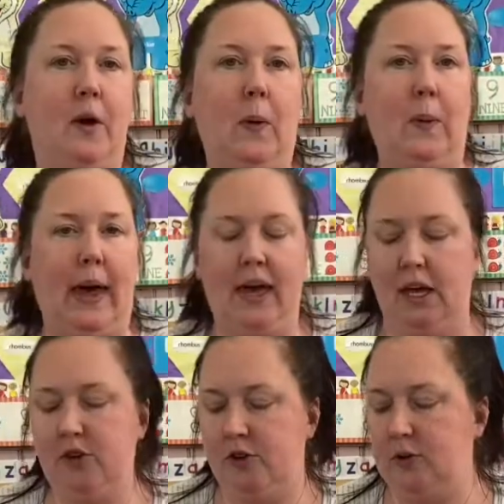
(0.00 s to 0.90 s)
way
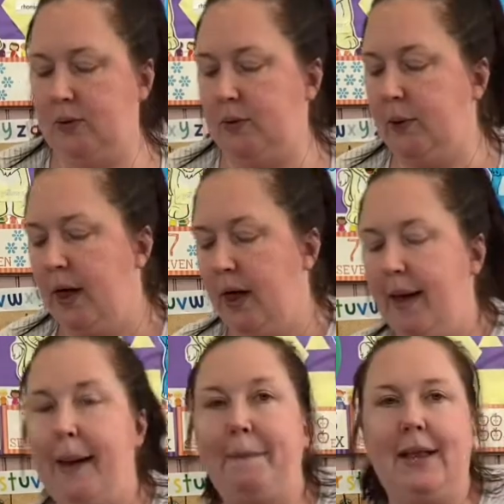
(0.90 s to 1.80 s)
to
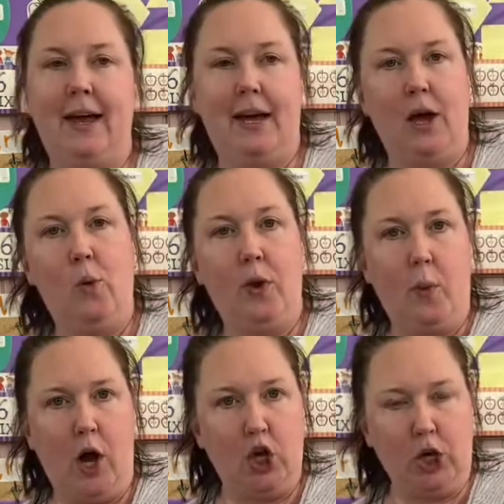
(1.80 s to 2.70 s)
play with
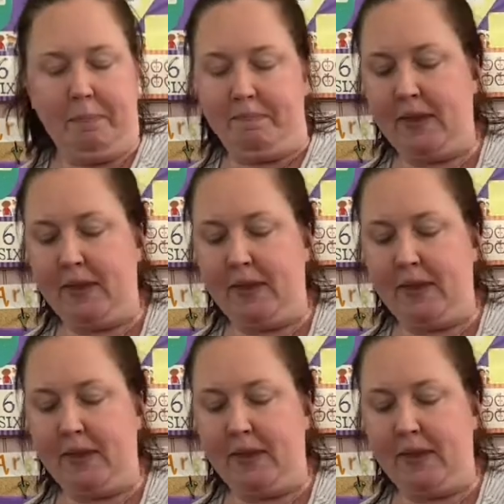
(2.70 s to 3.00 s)
water.